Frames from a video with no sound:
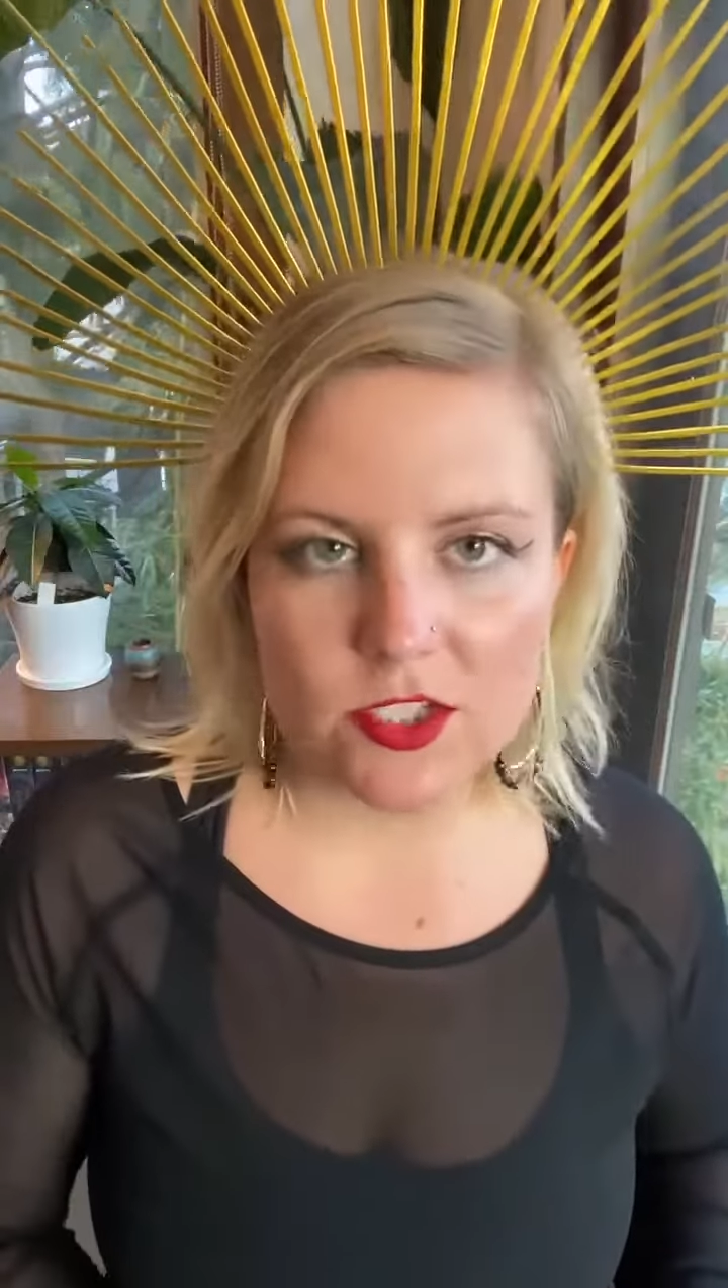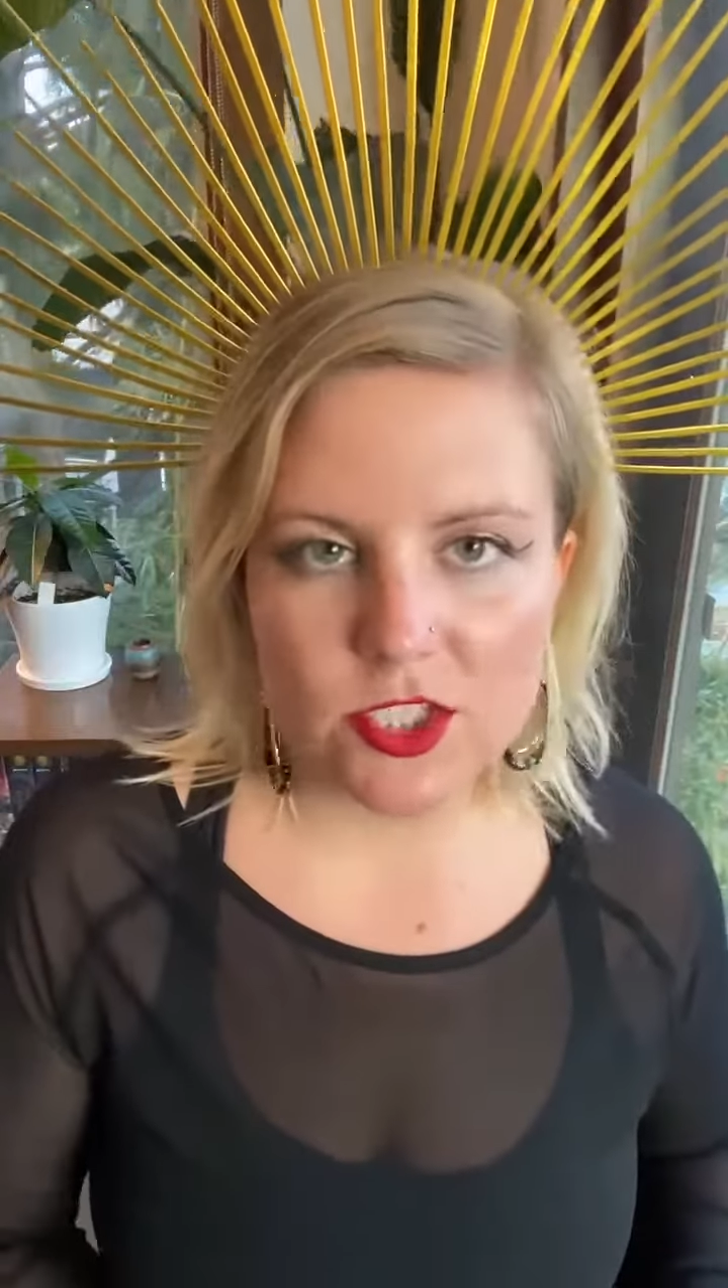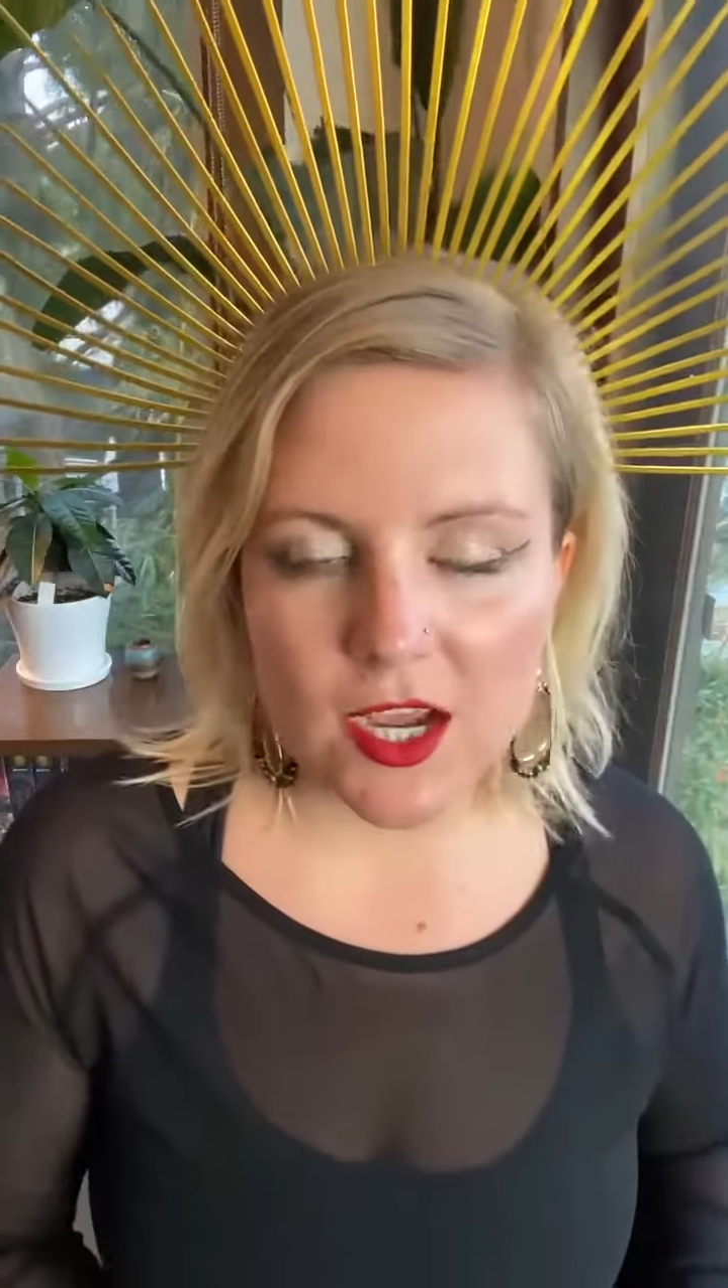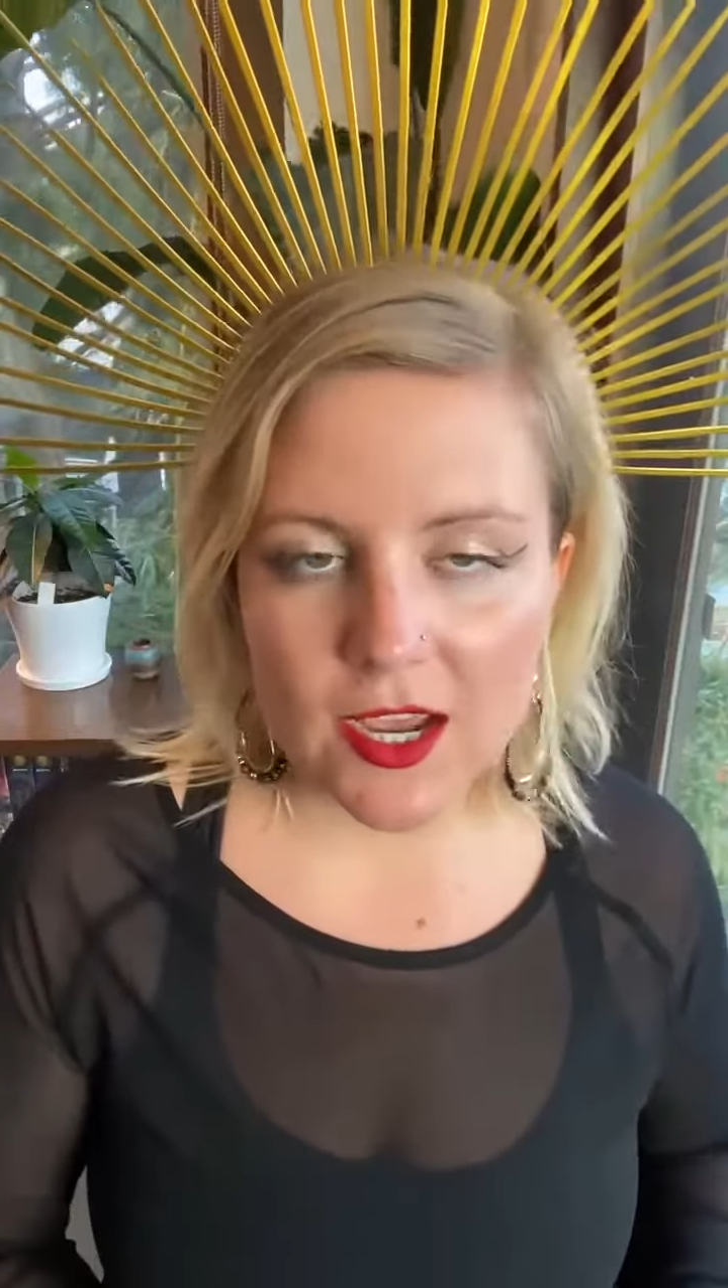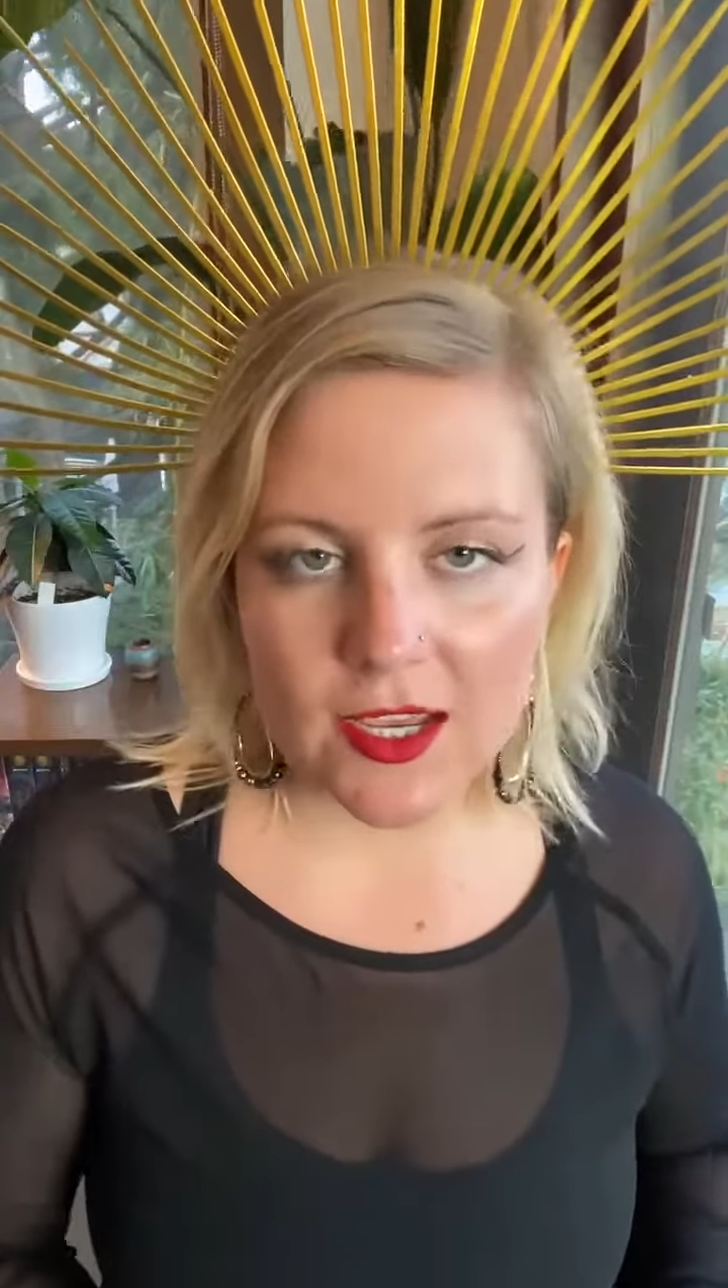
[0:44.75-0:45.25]

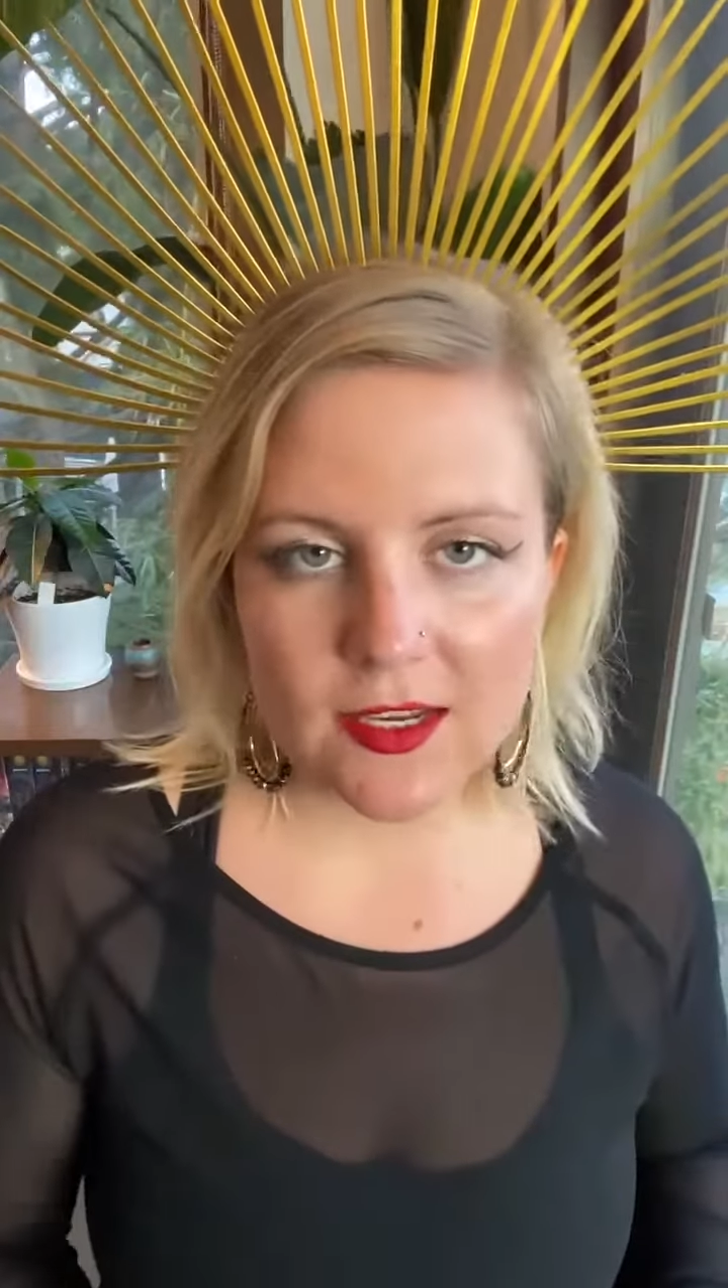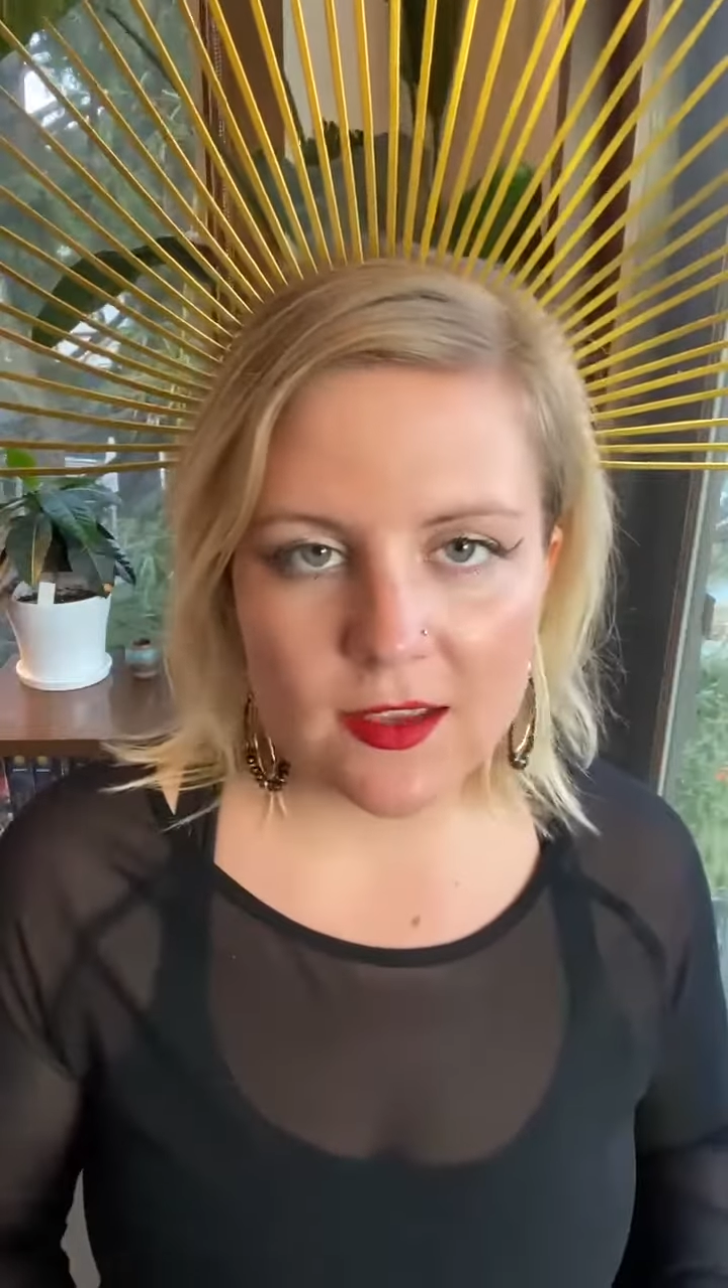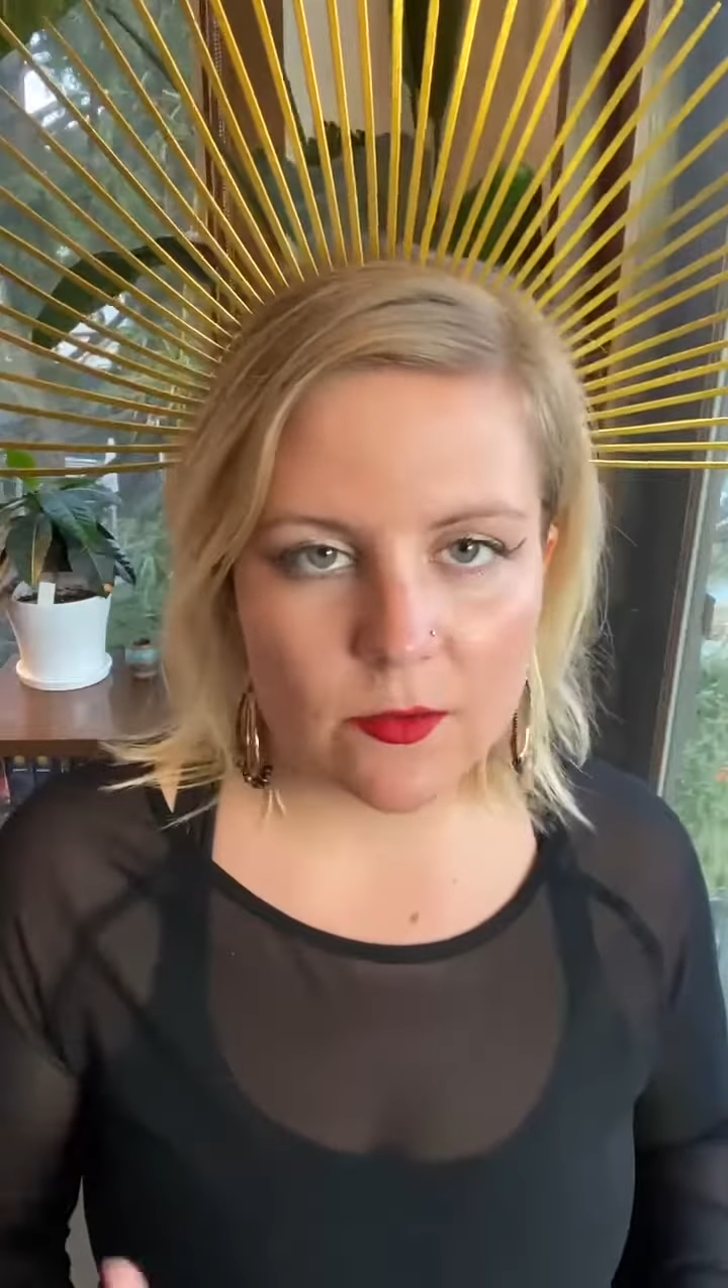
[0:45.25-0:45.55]
Shine